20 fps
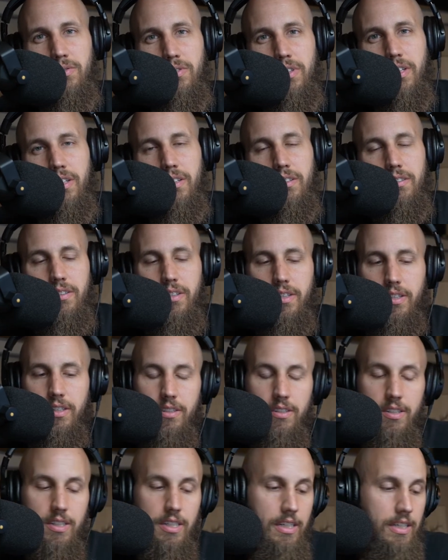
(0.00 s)

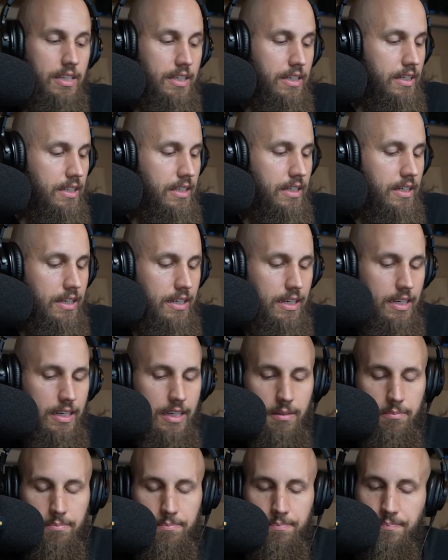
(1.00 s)
They're
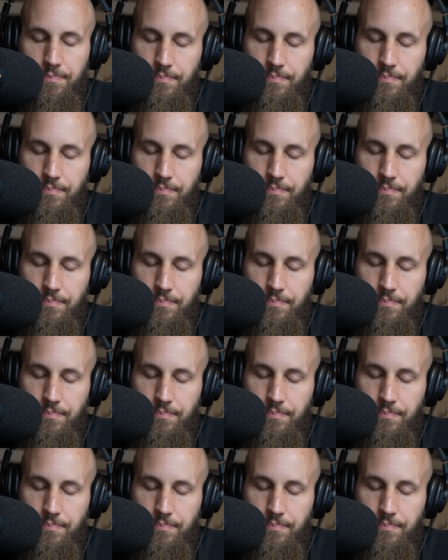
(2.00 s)
kind